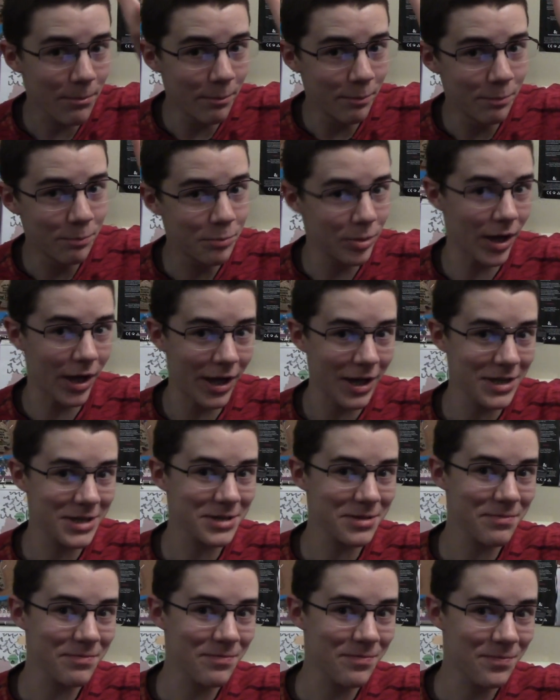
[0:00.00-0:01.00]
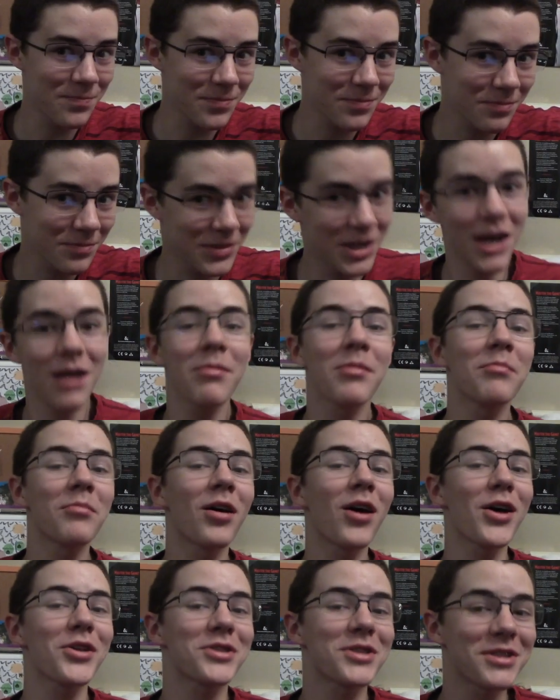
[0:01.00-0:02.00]
but goblin
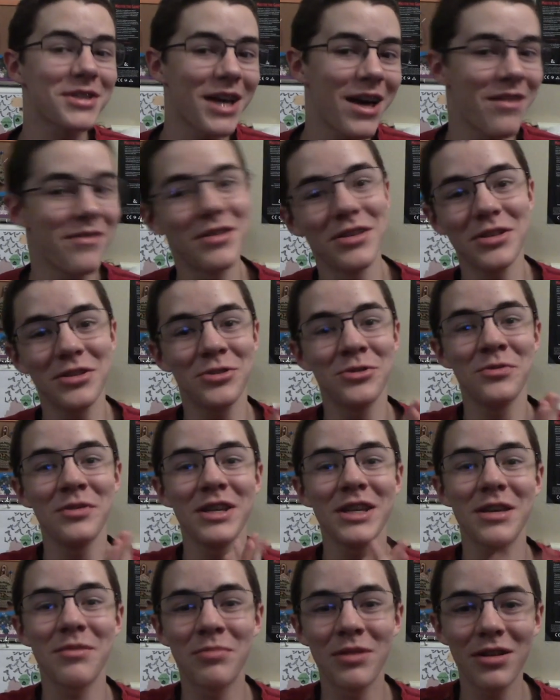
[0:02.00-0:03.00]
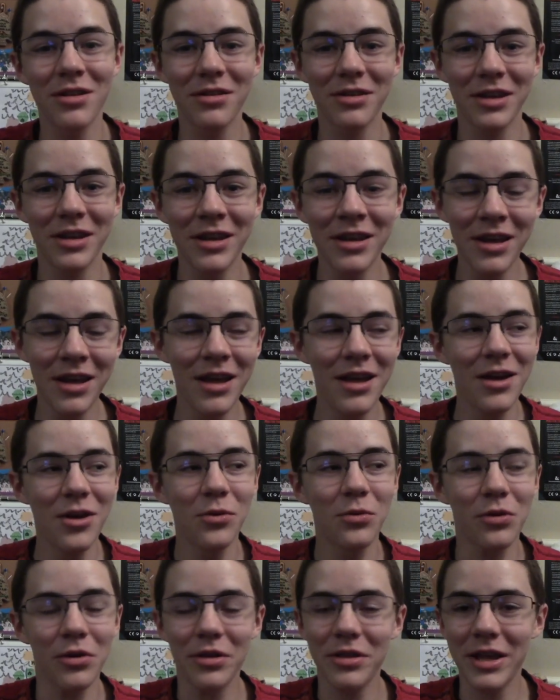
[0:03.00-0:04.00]
bosses have this unique ability
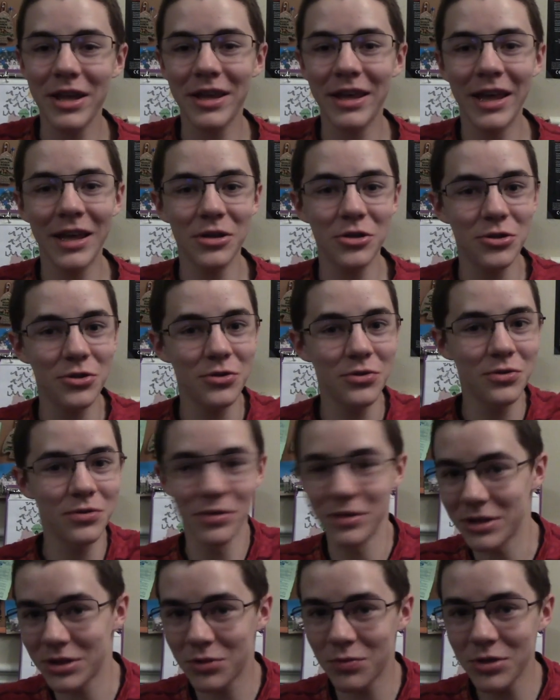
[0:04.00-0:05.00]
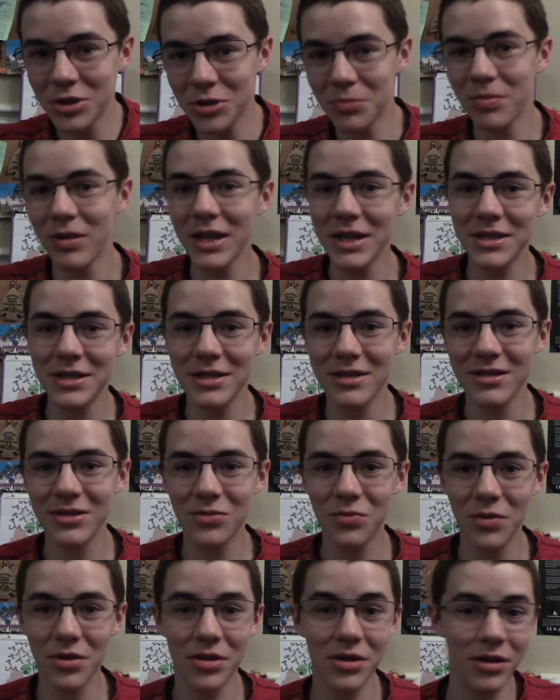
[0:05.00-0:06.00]
where they get to switch places
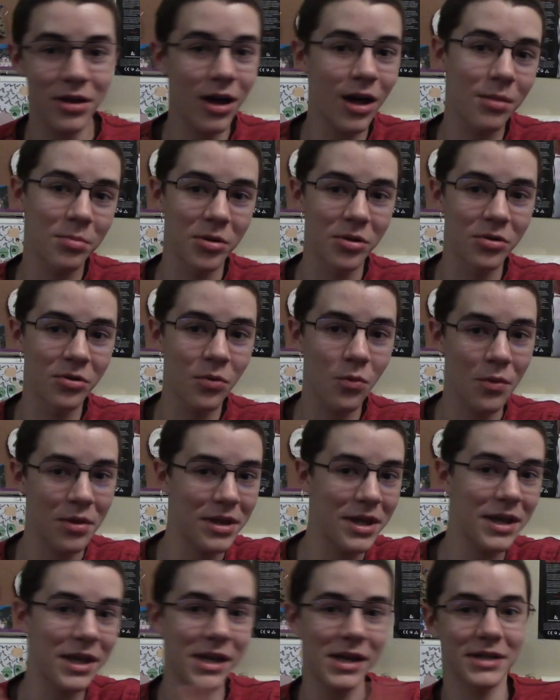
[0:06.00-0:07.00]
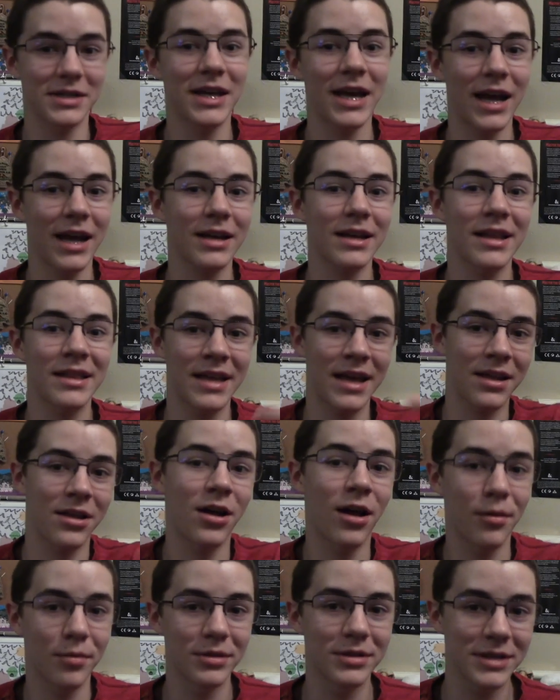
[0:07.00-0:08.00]
with a goblin when they get attacked, and that
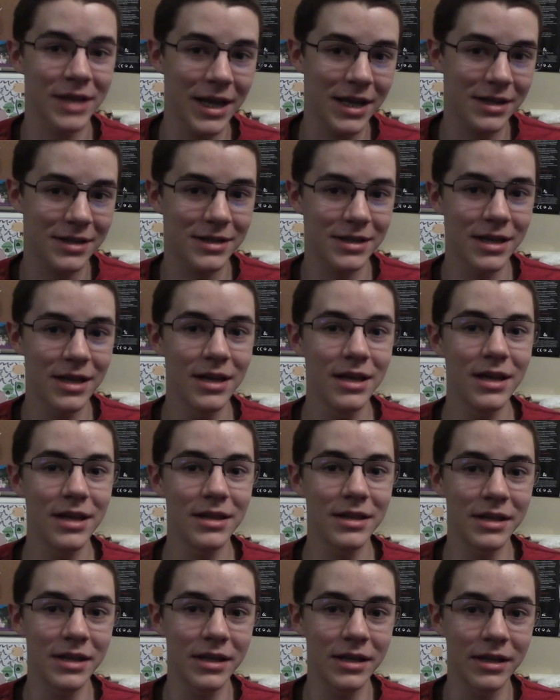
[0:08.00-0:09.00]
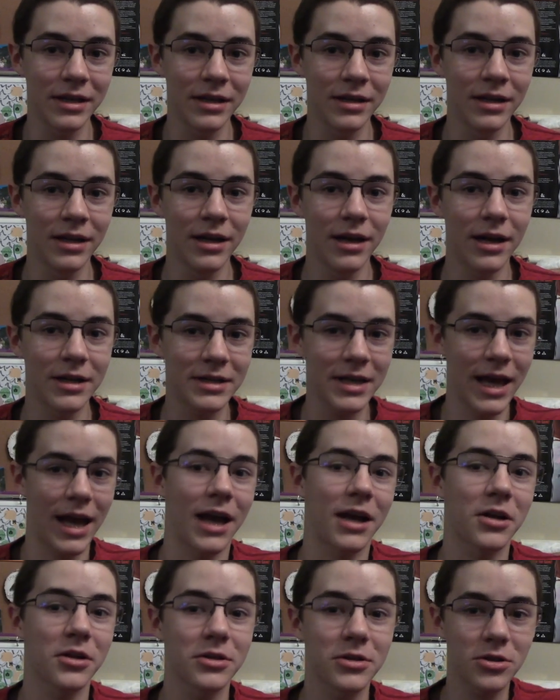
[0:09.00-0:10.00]
goblin takes the
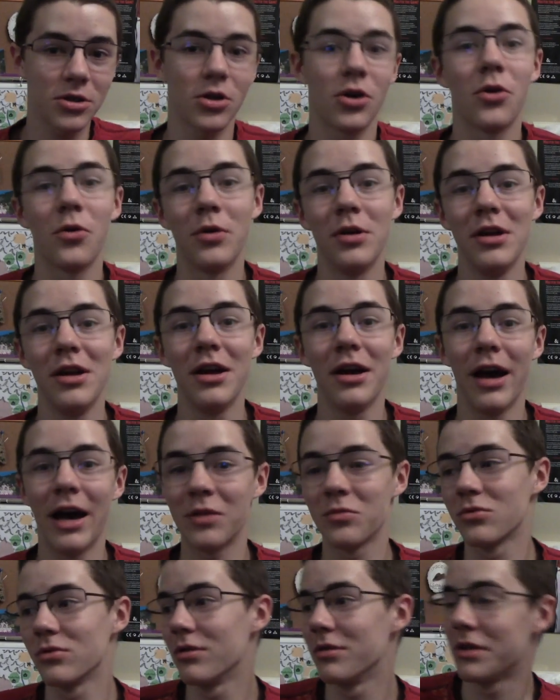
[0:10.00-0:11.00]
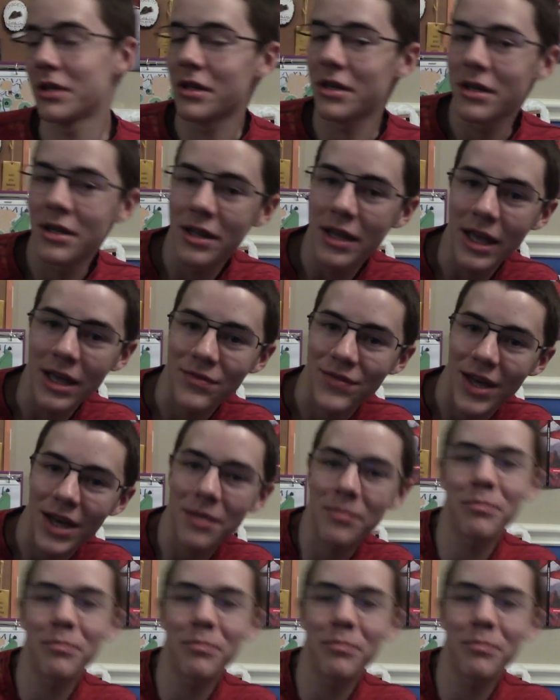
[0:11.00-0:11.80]
attack. So I ruled Avac